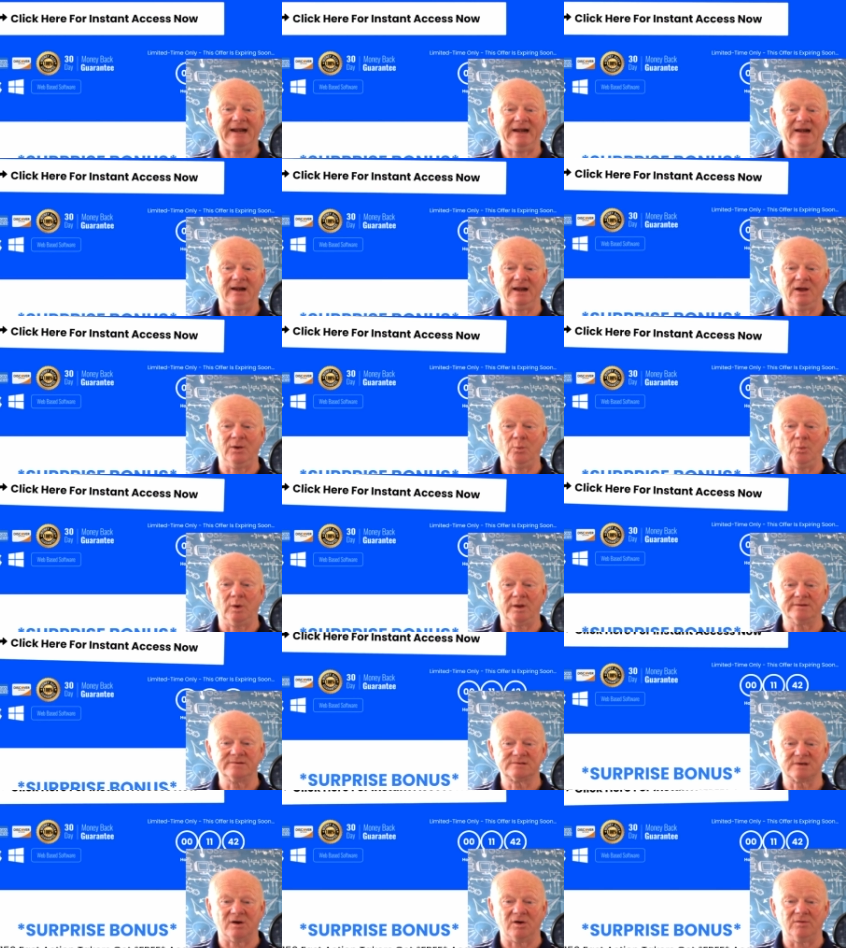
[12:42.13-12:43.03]
low
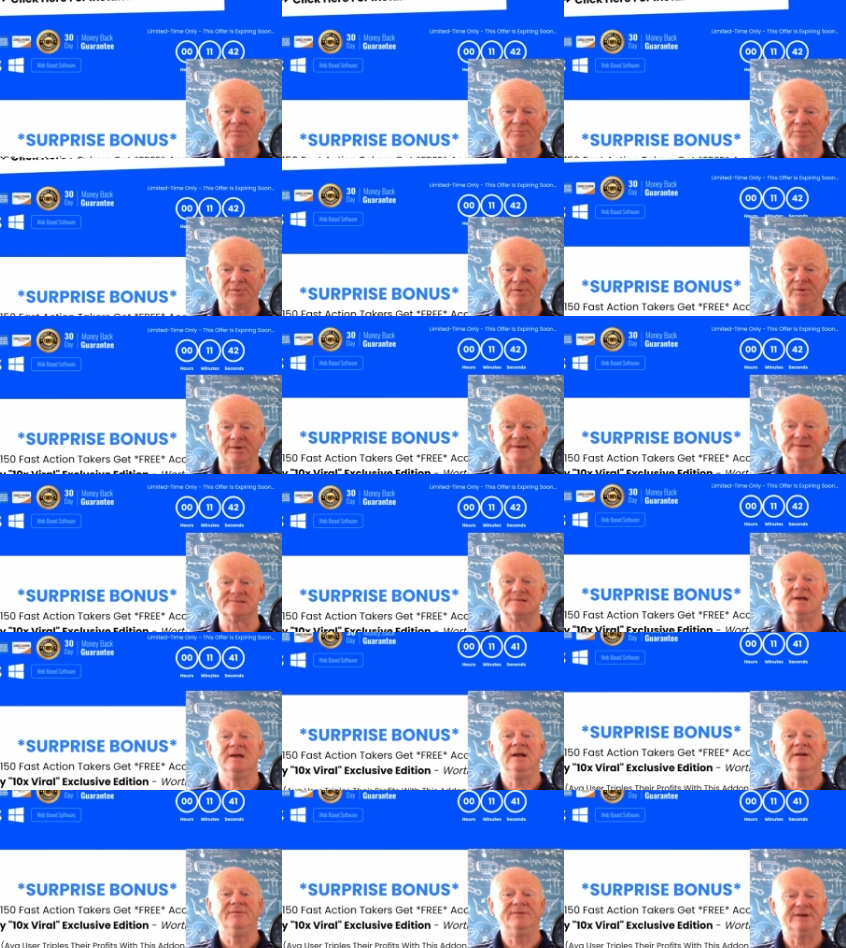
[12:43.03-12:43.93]
one time price.
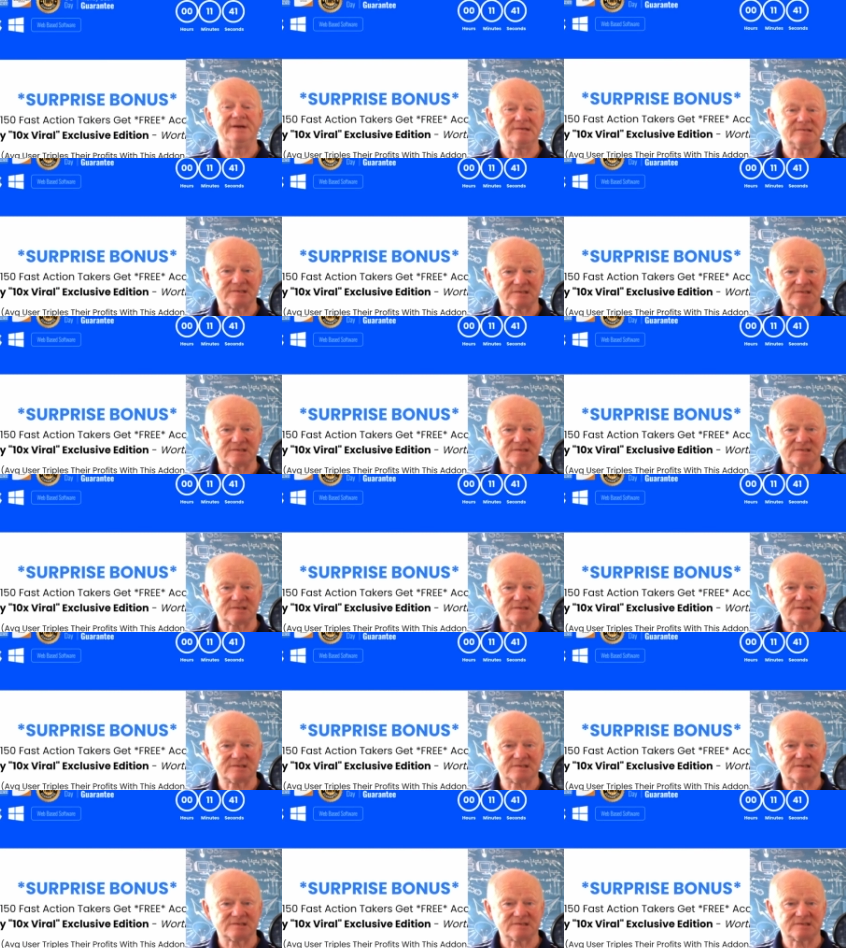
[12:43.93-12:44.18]
There is a